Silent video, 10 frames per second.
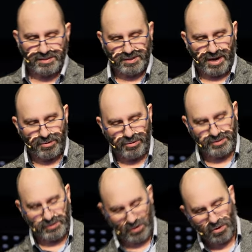sacred
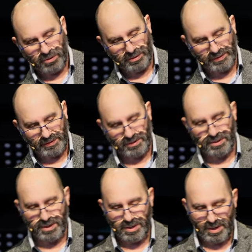songs,
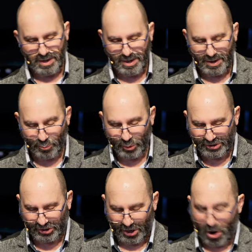which